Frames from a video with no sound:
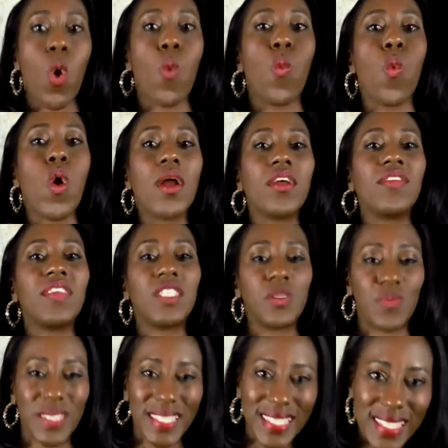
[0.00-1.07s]
what are the
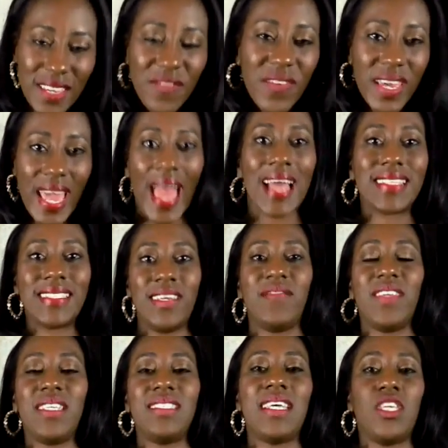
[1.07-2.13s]
specific
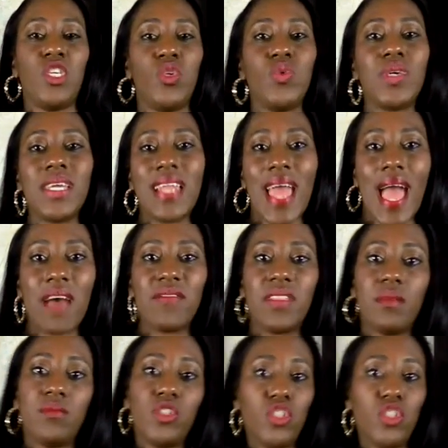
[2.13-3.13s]
activities that you can have them